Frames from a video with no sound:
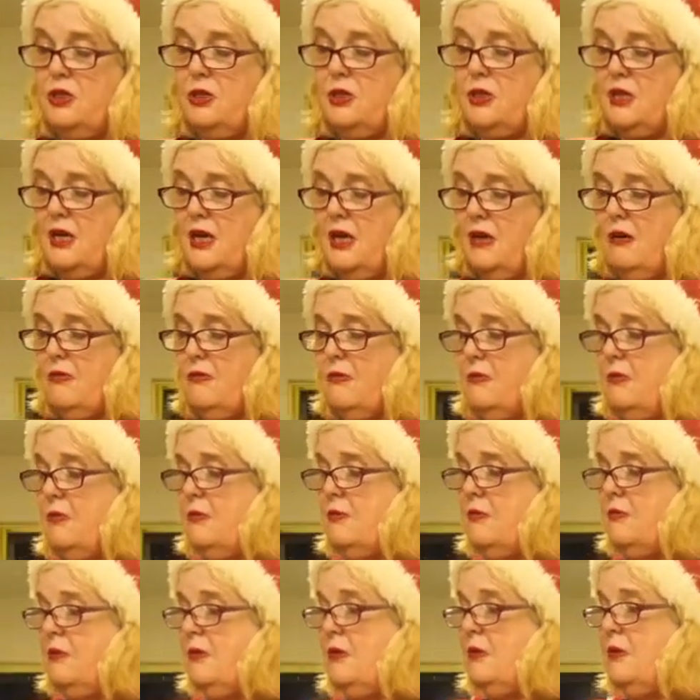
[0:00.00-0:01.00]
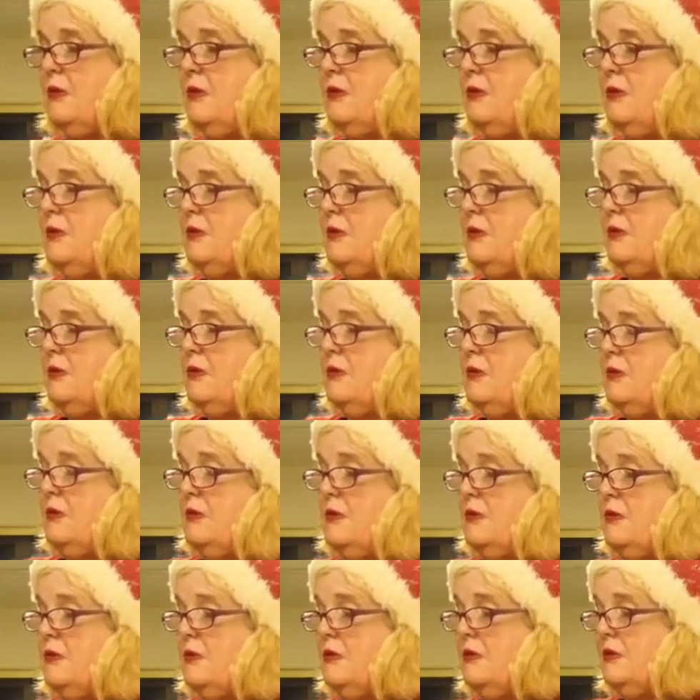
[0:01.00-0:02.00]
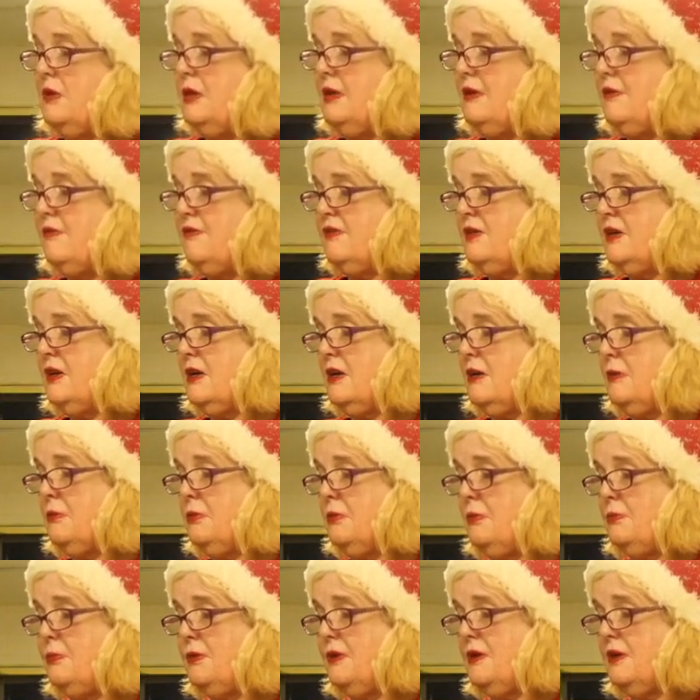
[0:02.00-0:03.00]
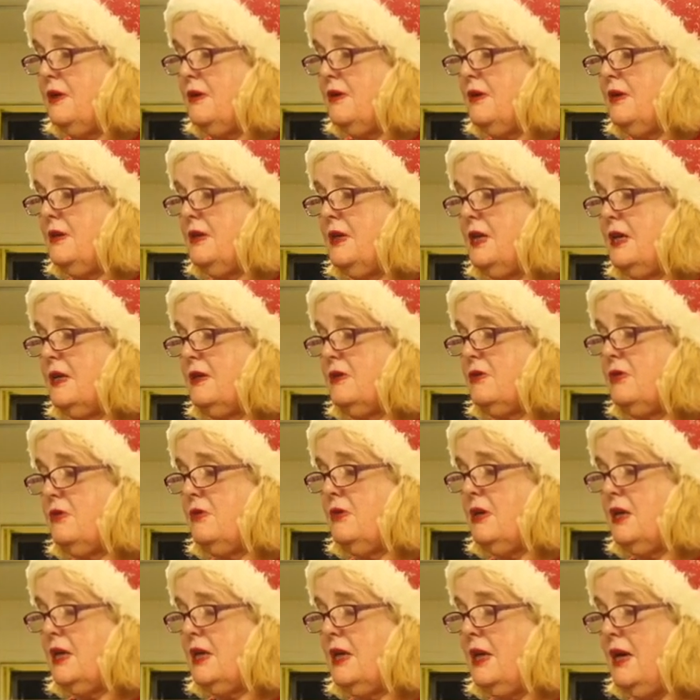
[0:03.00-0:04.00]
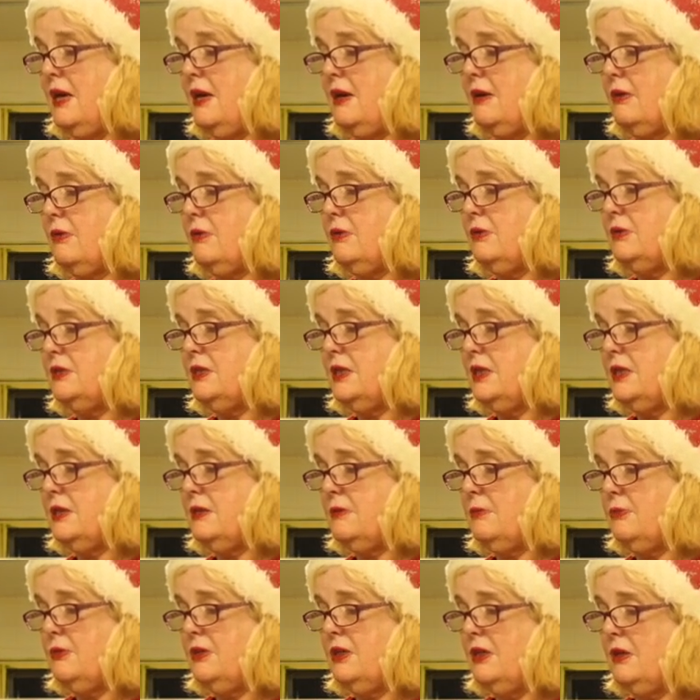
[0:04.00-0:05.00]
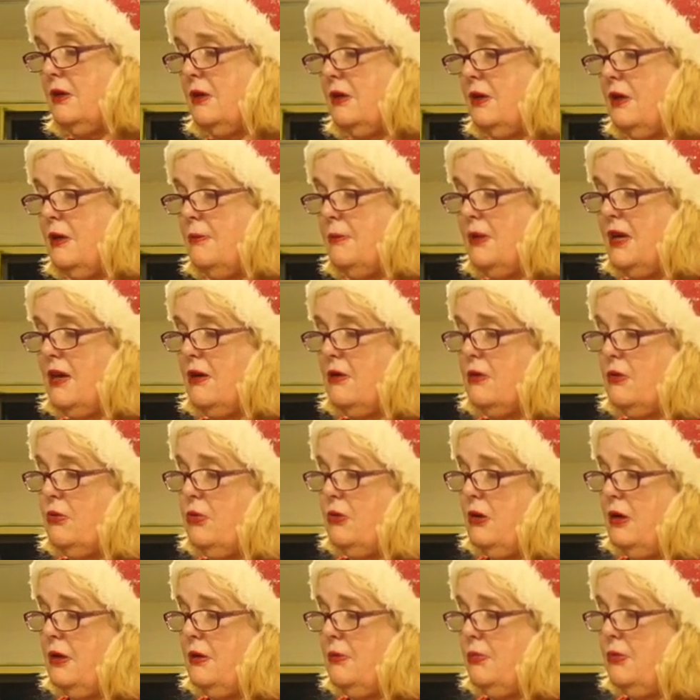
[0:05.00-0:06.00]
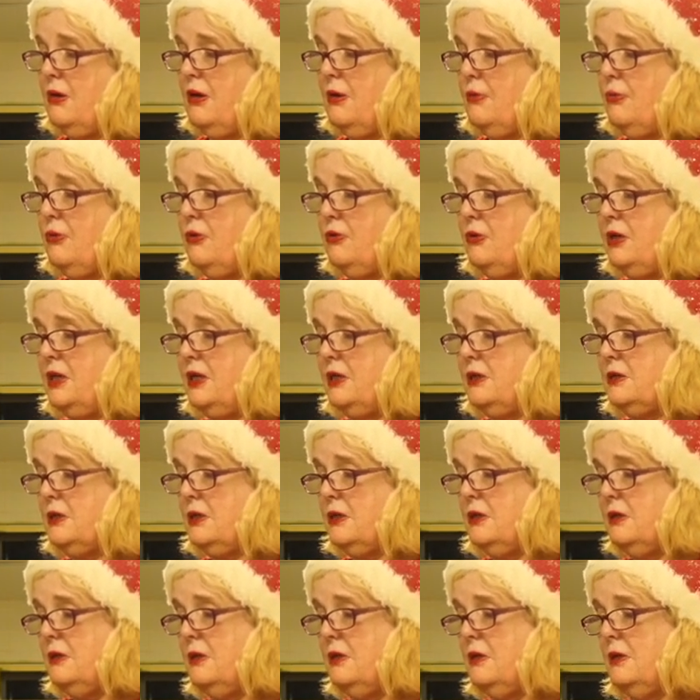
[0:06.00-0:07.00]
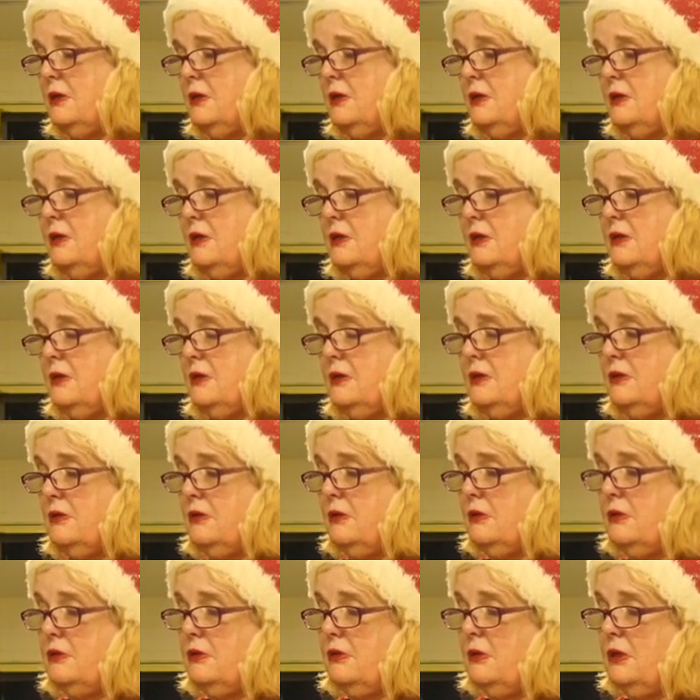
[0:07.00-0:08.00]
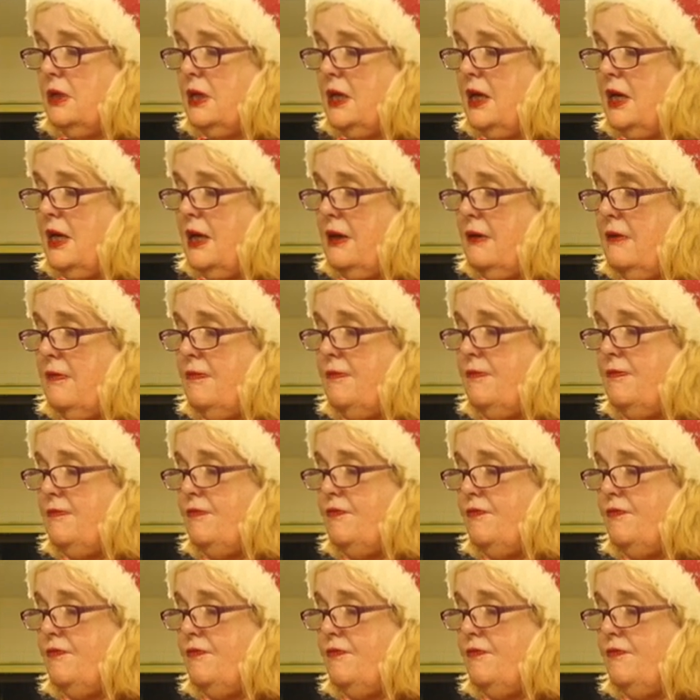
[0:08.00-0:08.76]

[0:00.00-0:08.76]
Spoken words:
it down. Even it up a bit and then do it again because that didn't come out quite the way I wanted. So I'll do it again.